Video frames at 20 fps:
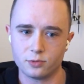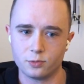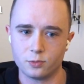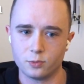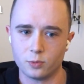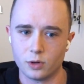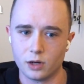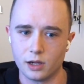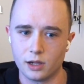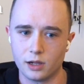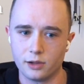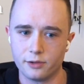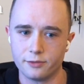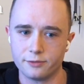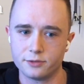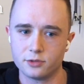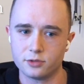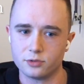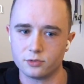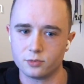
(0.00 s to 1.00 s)

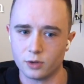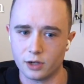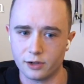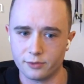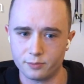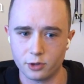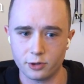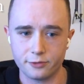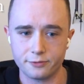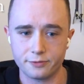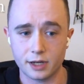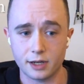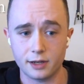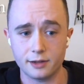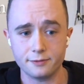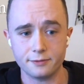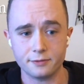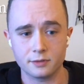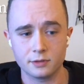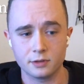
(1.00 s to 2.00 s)
12 to
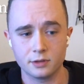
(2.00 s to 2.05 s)
12.5.